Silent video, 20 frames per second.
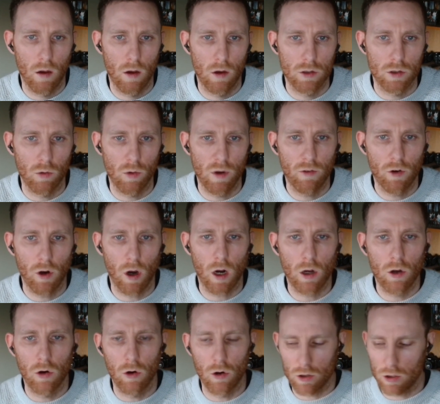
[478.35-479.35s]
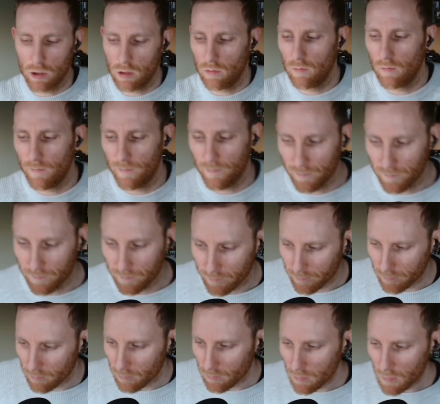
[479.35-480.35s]
So we've got our coach.
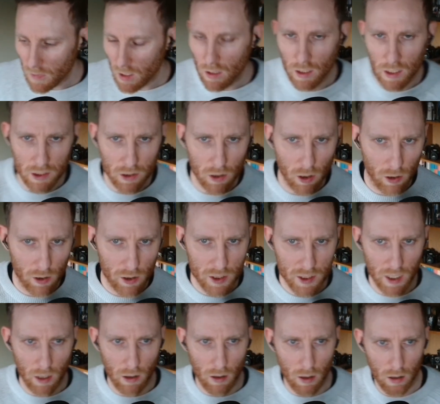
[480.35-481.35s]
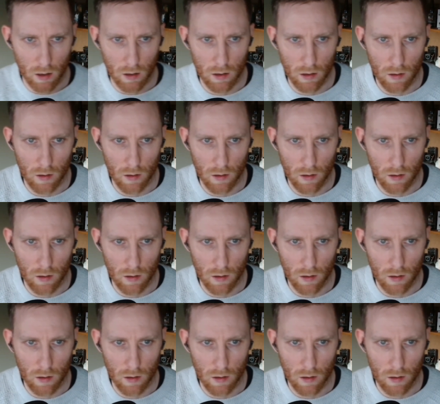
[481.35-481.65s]
Let's call her Sarah.